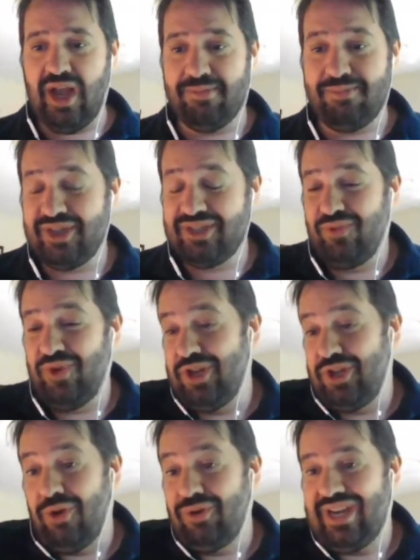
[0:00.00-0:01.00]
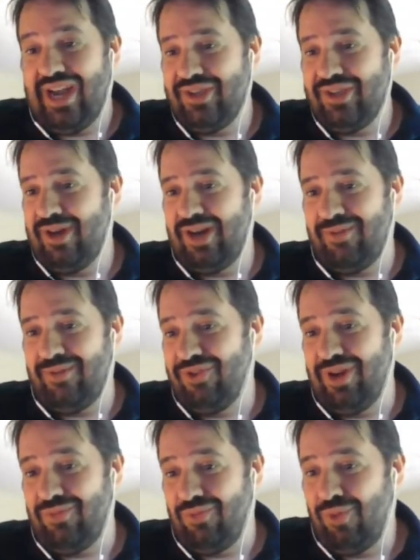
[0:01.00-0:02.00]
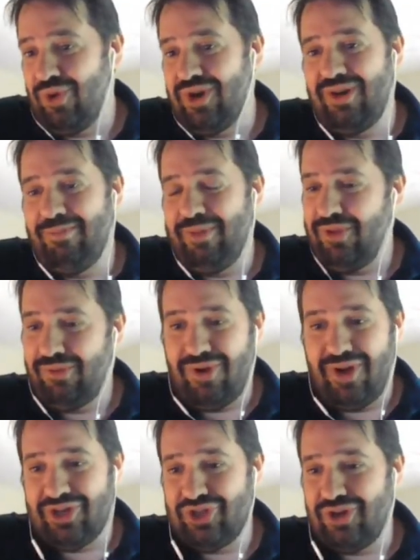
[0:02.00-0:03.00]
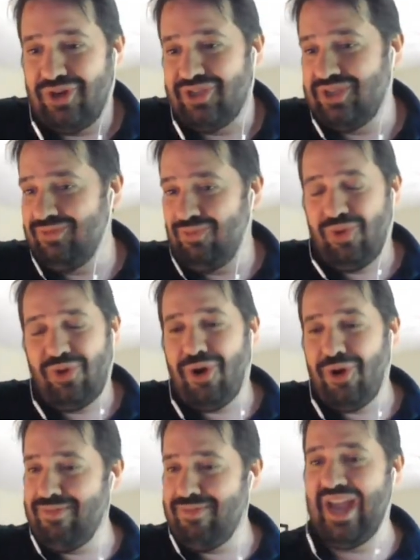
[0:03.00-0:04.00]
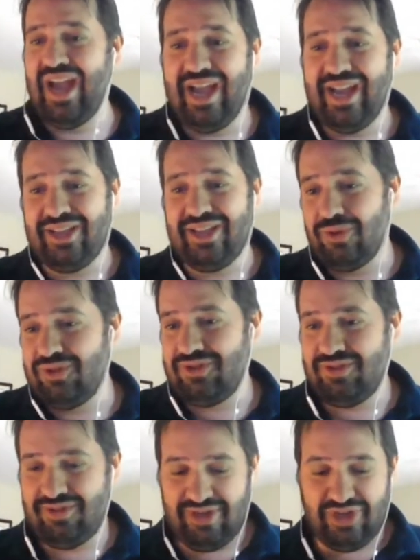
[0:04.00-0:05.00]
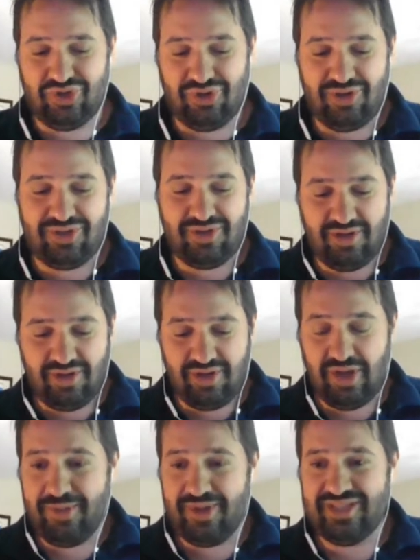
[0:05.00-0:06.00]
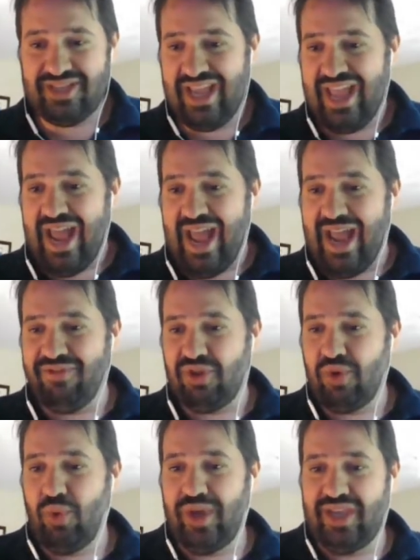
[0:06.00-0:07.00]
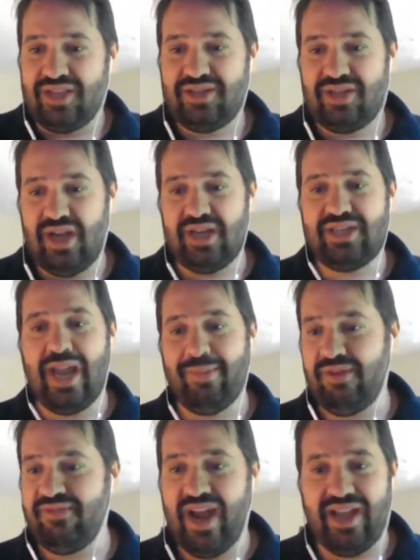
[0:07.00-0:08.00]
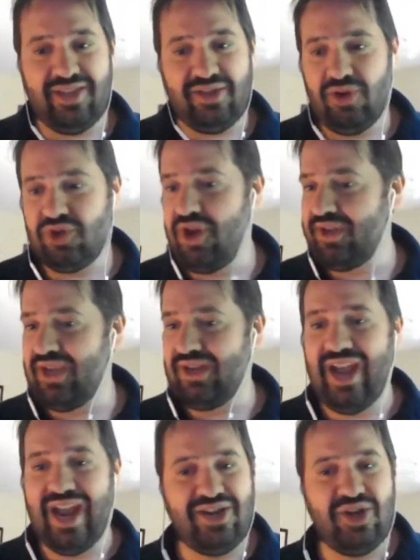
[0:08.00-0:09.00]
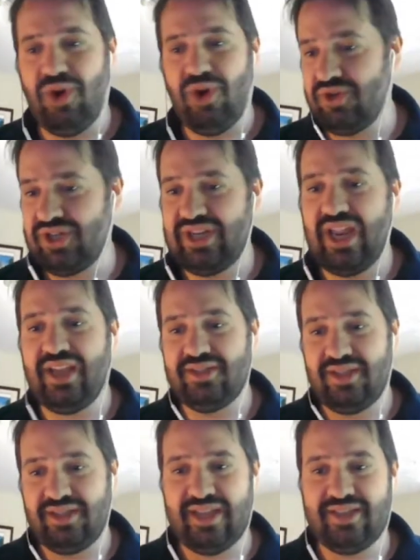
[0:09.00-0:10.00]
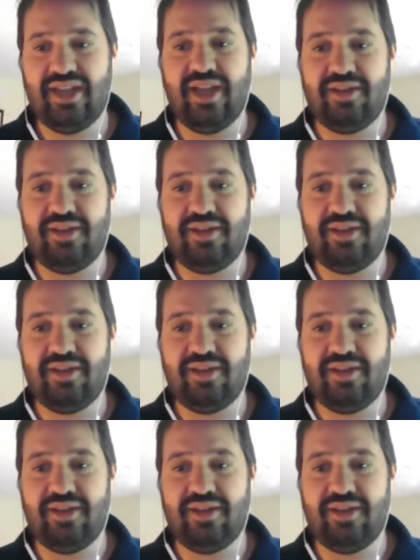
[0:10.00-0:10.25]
Because if we don't document it up front, we're going to bill the wrong insurance, and we're already behind. And those insurance companies have the quickest timely filing. You're talking 90 to 100 days on that side.